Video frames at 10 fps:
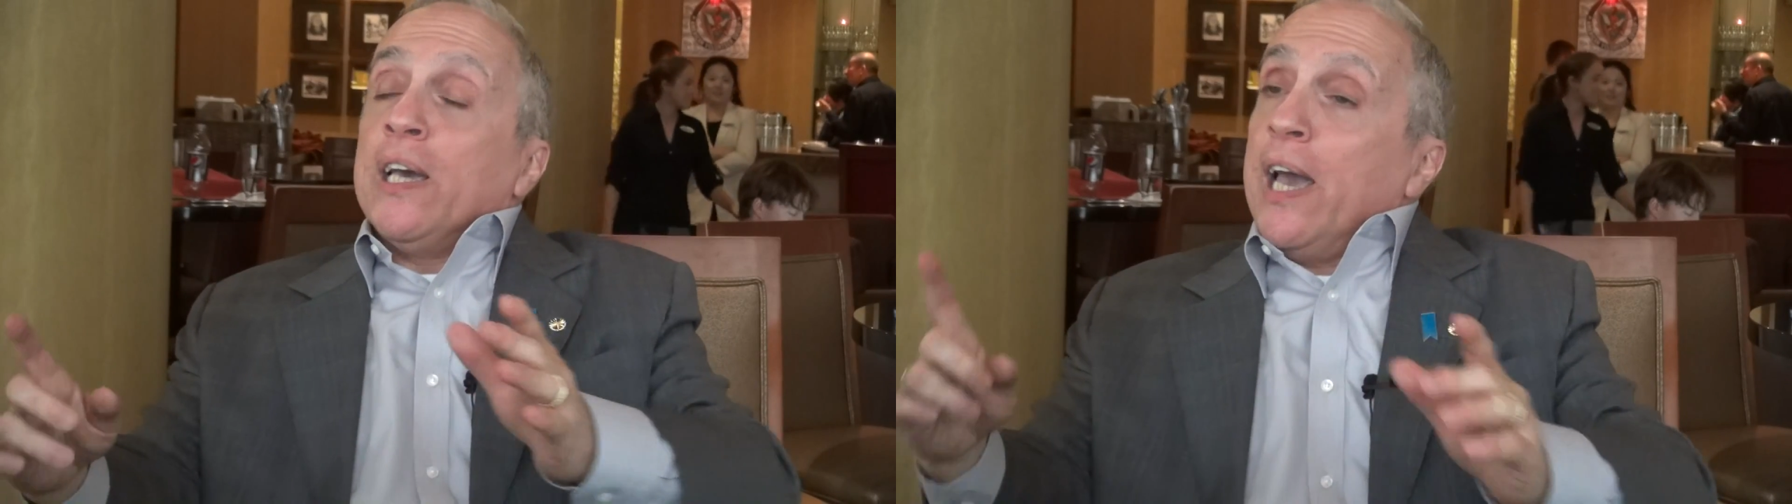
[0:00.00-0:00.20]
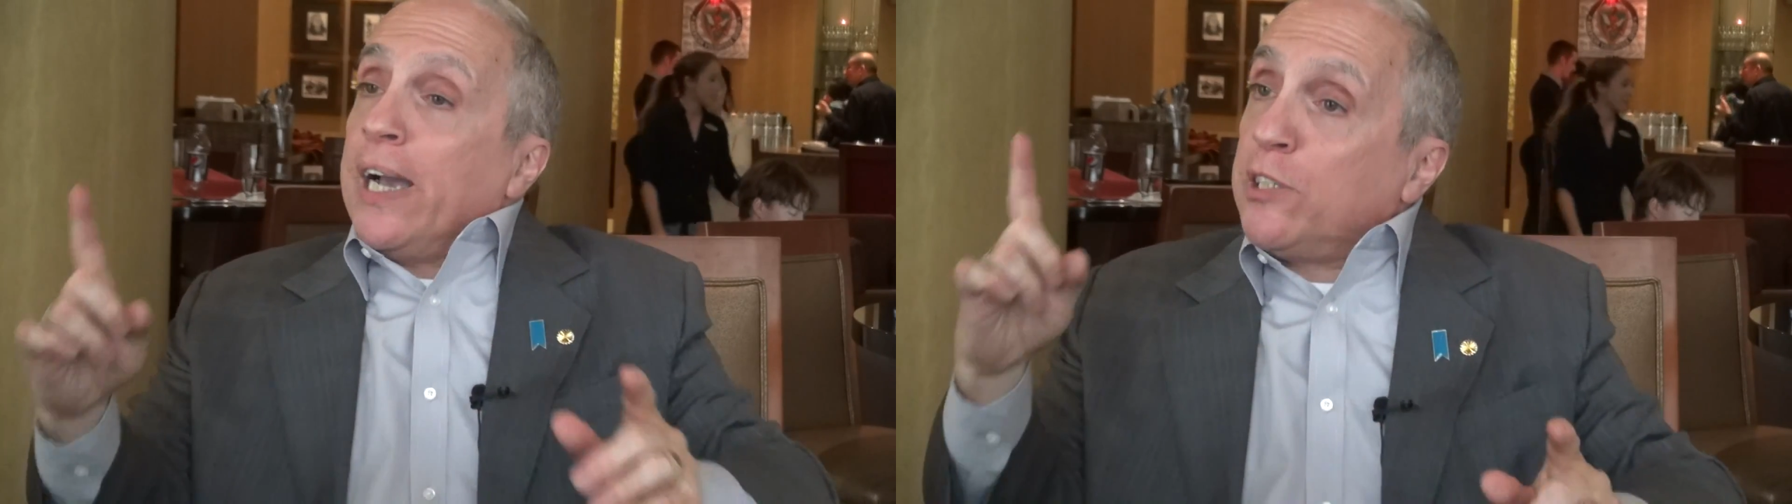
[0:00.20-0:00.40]

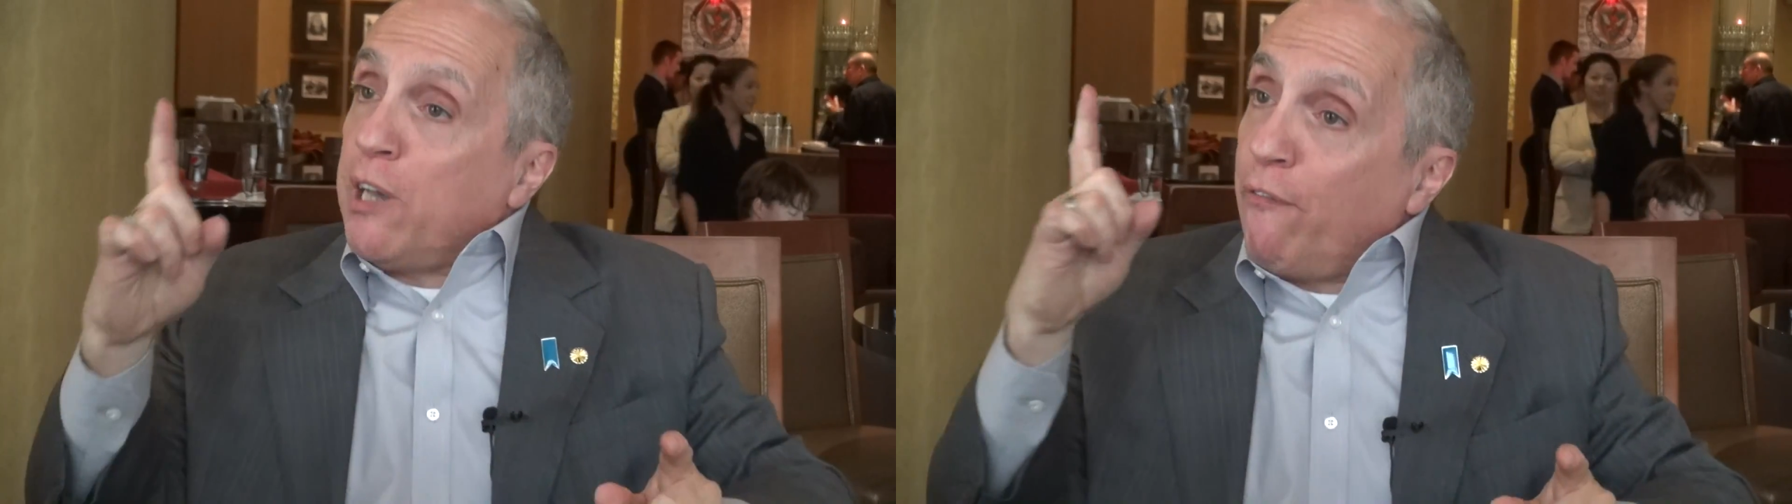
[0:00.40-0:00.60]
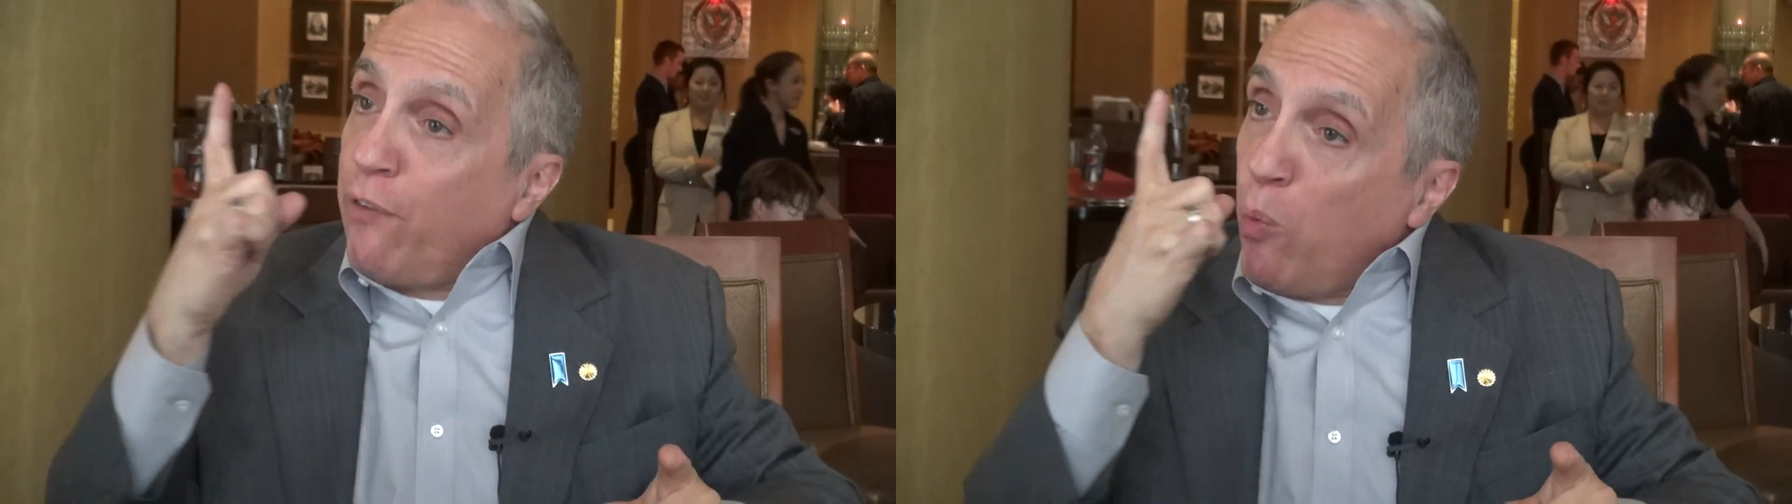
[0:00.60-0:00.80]

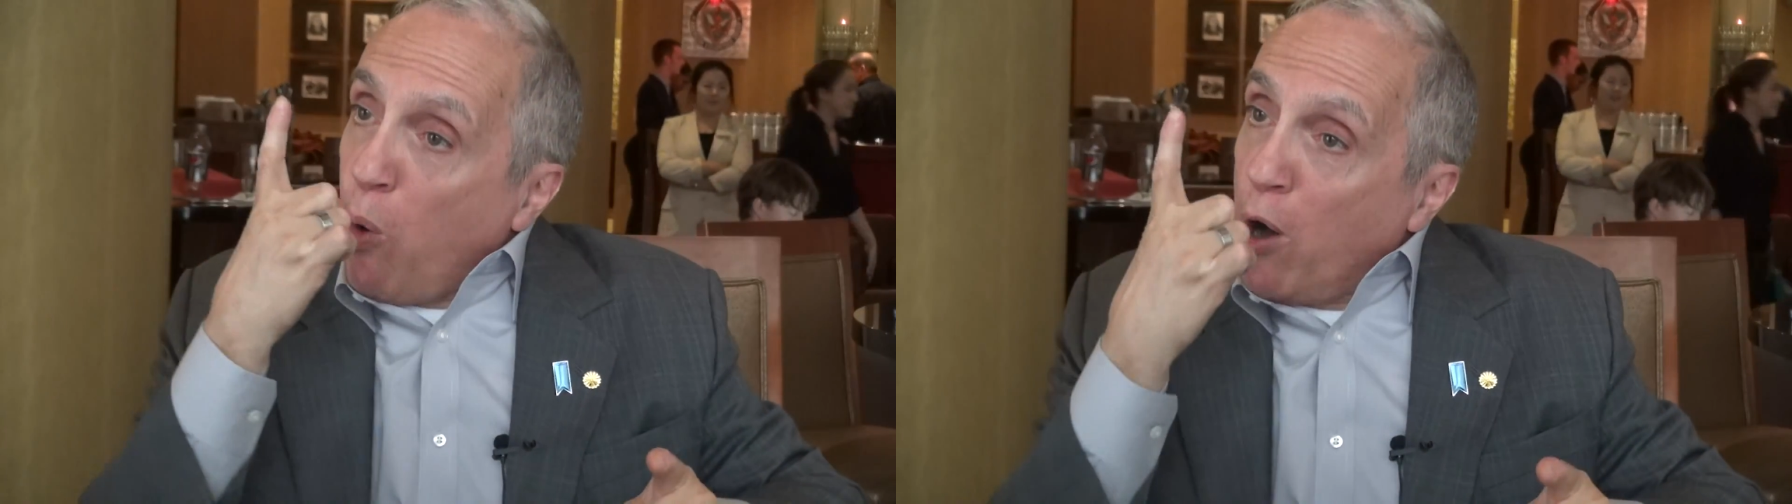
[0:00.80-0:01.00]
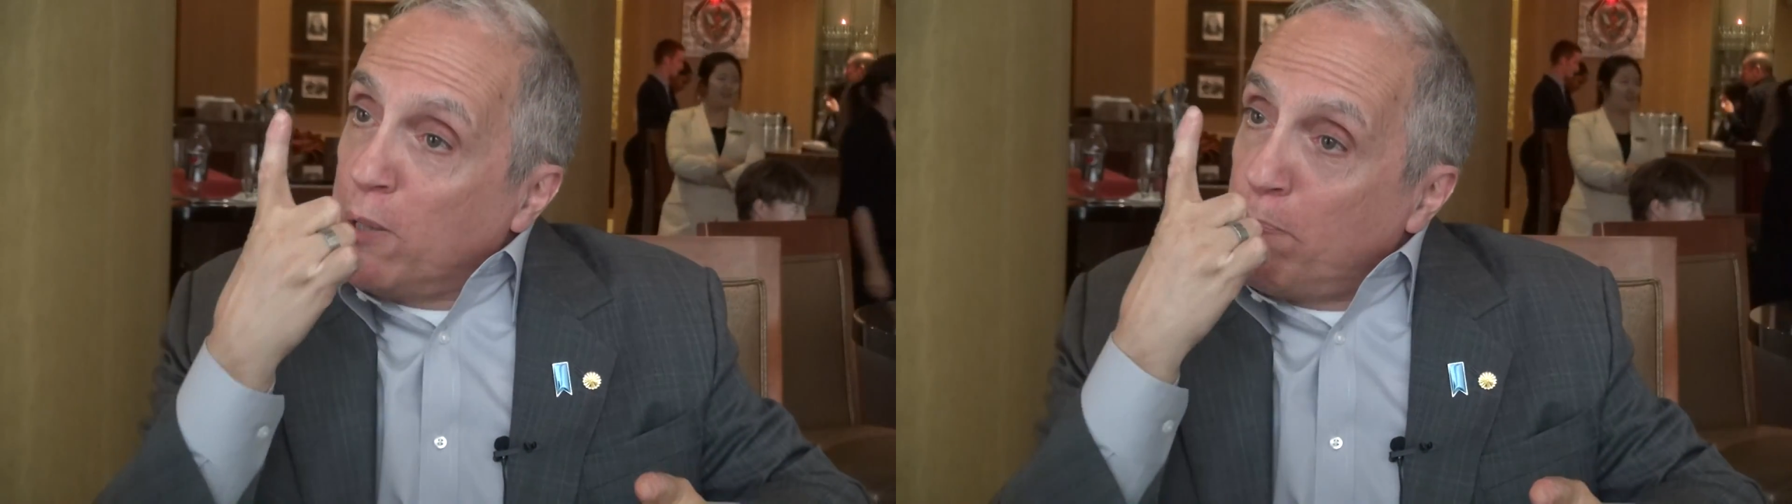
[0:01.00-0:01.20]
except for one